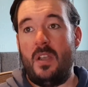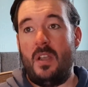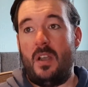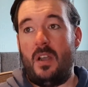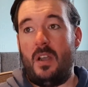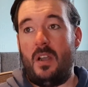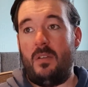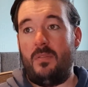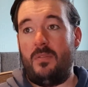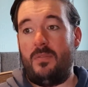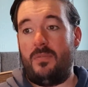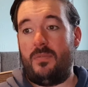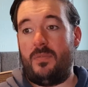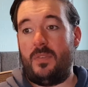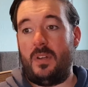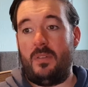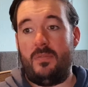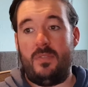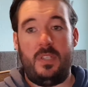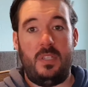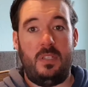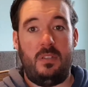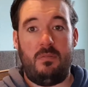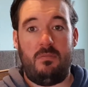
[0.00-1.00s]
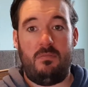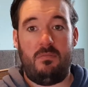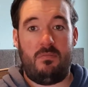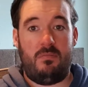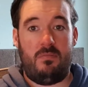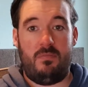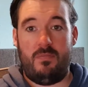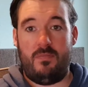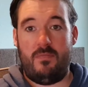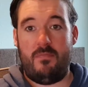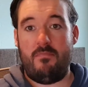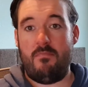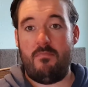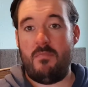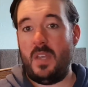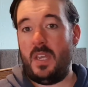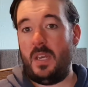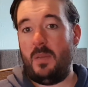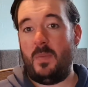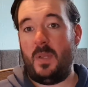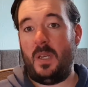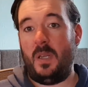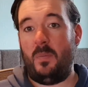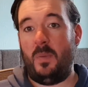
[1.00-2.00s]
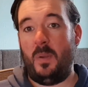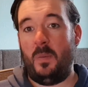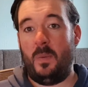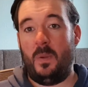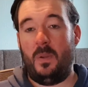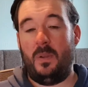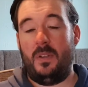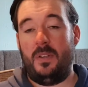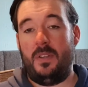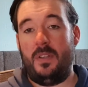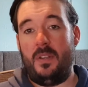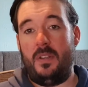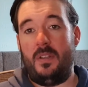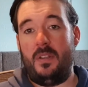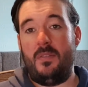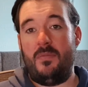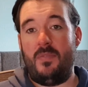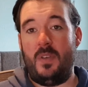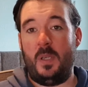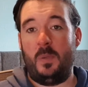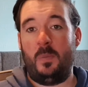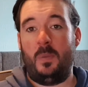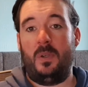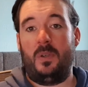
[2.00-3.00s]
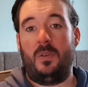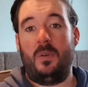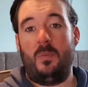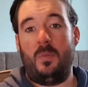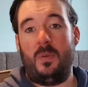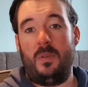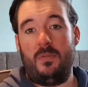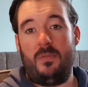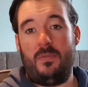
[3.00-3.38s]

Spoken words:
I've seen many people on the Facebook group